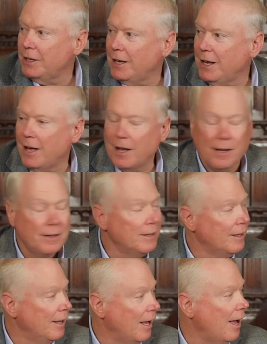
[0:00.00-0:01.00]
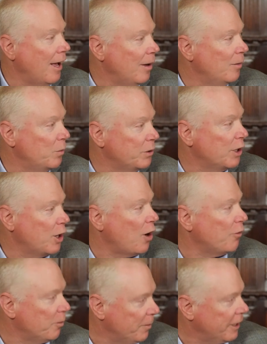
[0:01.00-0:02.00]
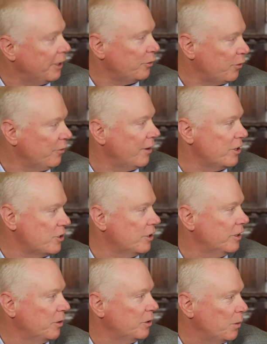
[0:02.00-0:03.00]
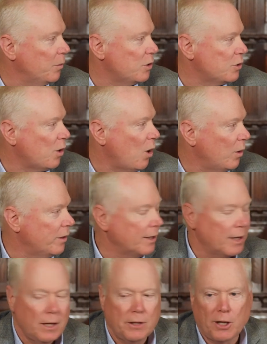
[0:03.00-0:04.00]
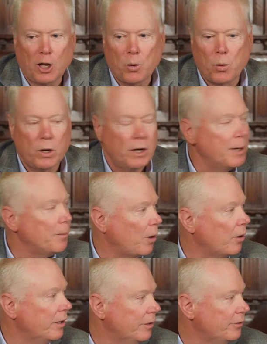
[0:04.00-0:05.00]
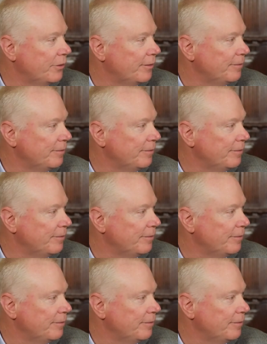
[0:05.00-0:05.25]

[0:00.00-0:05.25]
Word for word: the uh, right, uh, with the government intervention that, that, we saw in the in the liquidity markets.